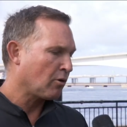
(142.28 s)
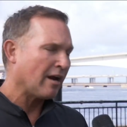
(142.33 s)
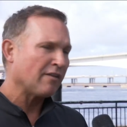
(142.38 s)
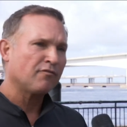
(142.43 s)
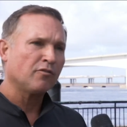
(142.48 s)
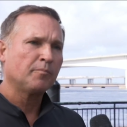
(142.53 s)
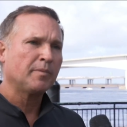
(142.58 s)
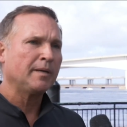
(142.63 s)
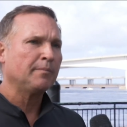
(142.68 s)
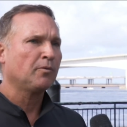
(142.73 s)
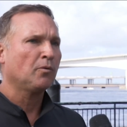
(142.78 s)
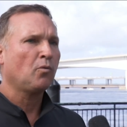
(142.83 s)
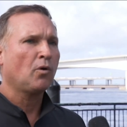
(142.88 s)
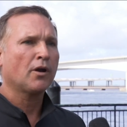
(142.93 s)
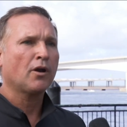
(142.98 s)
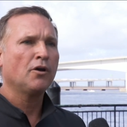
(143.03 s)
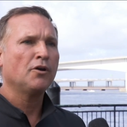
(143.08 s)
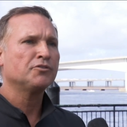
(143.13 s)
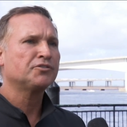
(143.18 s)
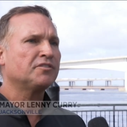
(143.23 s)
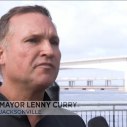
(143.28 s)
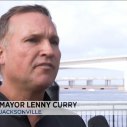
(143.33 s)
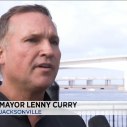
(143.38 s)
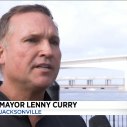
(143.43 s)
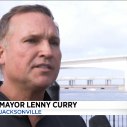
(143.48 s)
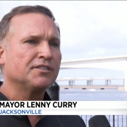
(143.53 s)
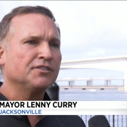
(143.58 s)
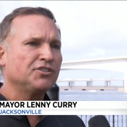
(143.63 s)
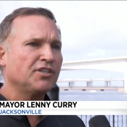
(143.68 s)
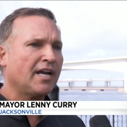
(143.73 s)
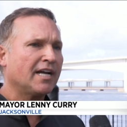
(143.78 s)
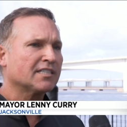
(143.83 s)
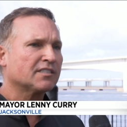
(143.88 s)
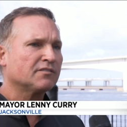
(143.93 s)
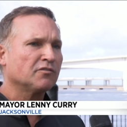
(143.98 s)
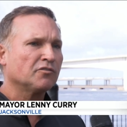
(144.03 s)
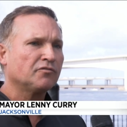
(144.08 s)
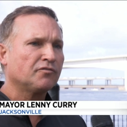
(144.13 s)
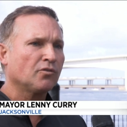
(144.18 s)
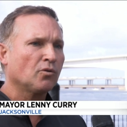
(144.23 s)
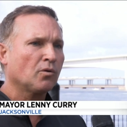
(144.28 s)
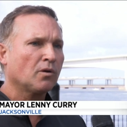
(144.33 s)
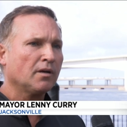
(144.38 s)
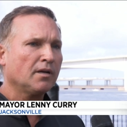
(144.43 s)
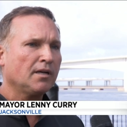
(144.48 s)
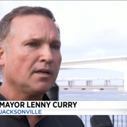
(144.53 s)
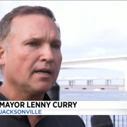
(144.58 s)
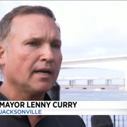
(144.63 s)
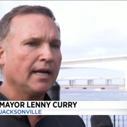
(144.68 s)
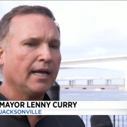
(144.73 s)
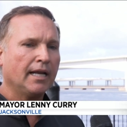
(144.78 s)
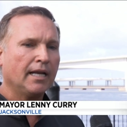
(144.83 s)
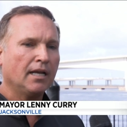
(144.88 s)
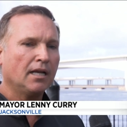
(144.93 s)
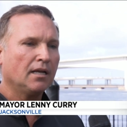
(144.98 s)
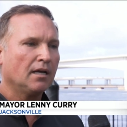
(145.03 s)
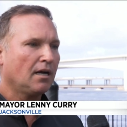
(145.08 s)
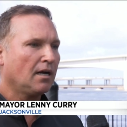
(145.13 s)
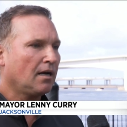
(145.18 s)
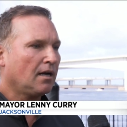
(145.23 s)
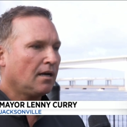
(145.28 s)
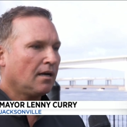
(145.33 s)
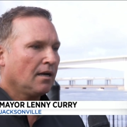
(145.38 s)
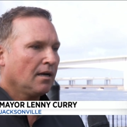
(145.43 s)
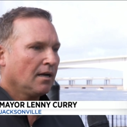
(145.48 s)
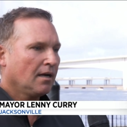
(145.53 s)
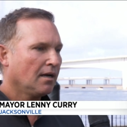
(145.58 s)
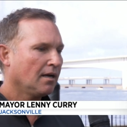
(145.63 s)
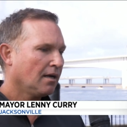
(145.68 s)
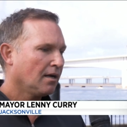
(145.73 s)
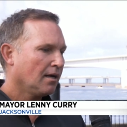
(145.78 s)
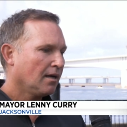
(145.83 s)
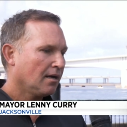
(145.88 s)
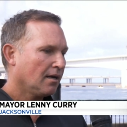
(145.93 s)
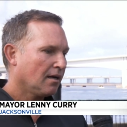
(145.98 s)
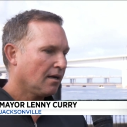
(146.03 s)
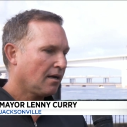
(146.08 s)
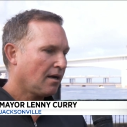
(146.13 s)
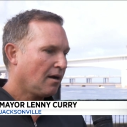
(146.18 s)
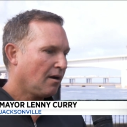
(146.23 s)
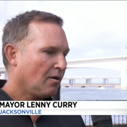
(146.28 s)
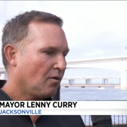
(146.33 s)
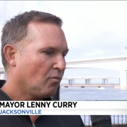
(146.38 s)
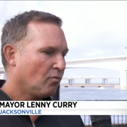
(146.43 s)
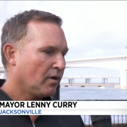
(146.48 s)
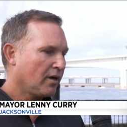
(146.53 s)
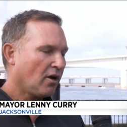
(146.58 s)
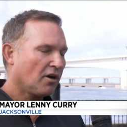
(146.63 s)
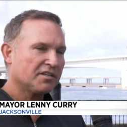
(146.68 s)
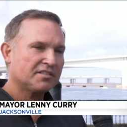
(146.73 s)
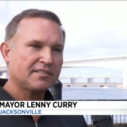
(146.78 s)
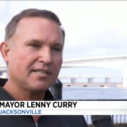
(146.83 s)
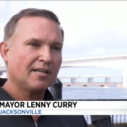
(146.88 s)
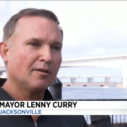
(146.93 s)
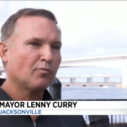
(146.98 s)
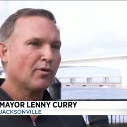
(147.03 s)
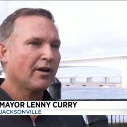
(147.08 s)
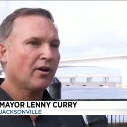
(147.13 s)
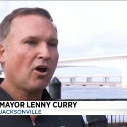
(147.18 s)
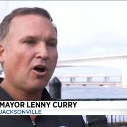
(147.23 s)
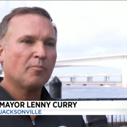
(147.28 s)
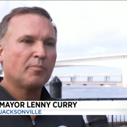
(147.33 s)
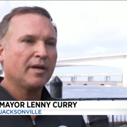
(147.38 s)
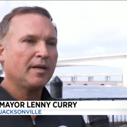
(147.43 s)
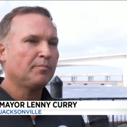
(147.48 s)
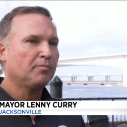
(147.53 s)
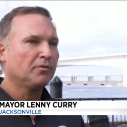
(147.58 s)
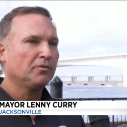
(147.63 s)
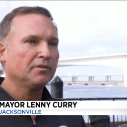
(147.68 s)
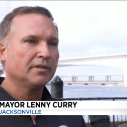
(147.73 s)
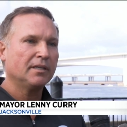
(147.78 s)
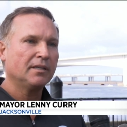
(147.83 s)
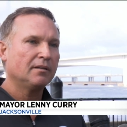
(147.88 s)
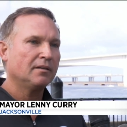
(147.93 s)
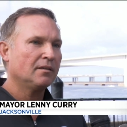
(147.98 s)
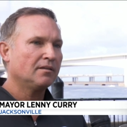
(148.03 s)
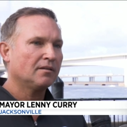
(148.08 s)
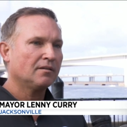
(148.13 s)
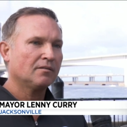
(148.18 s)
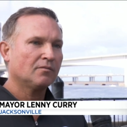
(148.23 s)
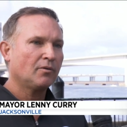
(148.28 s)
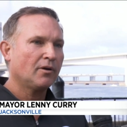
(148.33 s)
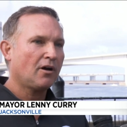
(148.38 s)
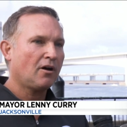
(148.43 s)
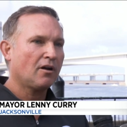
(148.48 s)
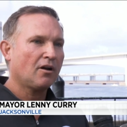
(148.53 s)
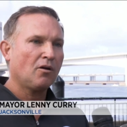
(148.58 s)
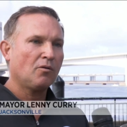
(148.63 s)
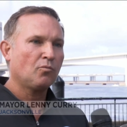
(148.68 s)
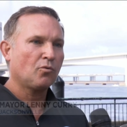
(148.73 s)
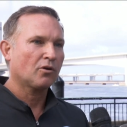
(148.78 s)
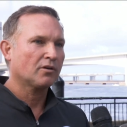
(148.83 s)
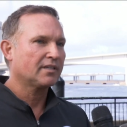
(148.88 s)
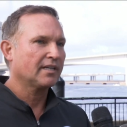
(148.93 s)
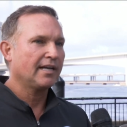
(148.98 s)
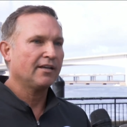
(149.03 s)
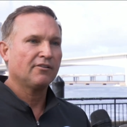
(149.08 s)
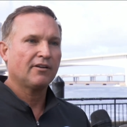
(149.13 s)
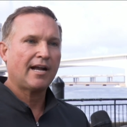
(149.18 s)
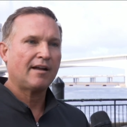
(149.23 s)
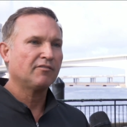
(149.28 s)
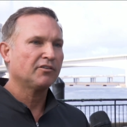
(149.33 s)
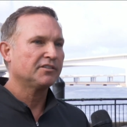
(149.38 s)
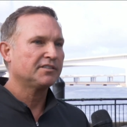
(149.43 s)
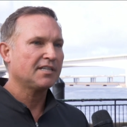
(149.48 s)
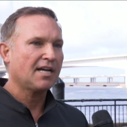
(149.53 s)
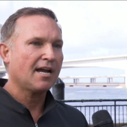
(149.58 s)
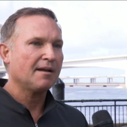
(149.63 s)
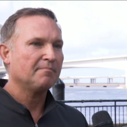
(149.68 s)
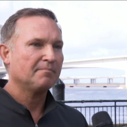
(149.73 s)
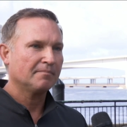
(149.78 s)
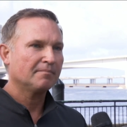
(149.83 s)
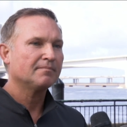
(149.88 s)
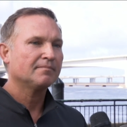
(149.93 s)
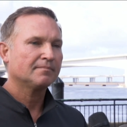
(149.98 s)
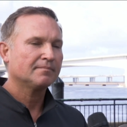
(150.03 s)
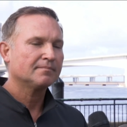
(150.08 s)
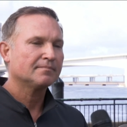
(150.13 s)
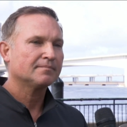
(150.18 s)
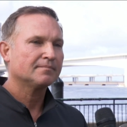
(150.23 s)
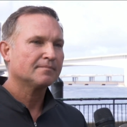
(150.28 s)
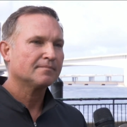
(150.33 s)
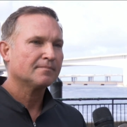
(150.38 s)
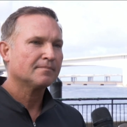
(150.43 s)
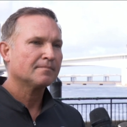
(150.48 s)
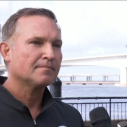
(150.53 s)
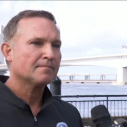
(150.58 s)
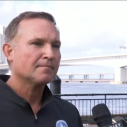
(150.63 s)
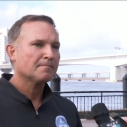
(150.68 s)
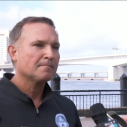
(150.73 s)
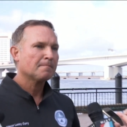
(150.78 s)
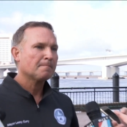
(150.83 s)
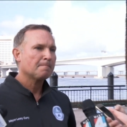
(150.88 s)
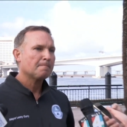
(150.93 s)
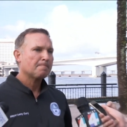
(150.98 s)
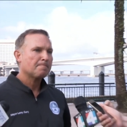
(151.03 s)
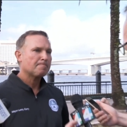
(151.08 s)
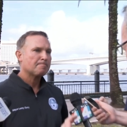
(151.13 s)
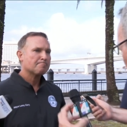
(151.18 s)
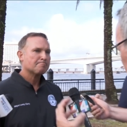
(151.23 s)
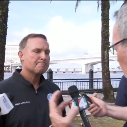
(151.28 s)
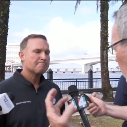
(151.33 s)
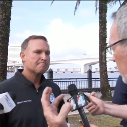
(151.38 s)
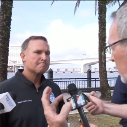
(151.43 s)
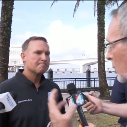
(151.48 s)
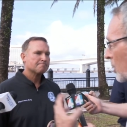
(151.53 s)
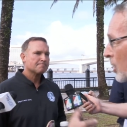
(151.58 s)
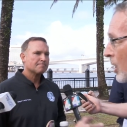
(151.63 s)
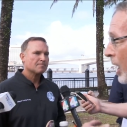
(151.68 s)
grateful people want to host events in Jacksonville, Florida, and uh, uh, we ought to celebrate all people and we ought to all work together to have a good time. Have you been talking to them though, and are you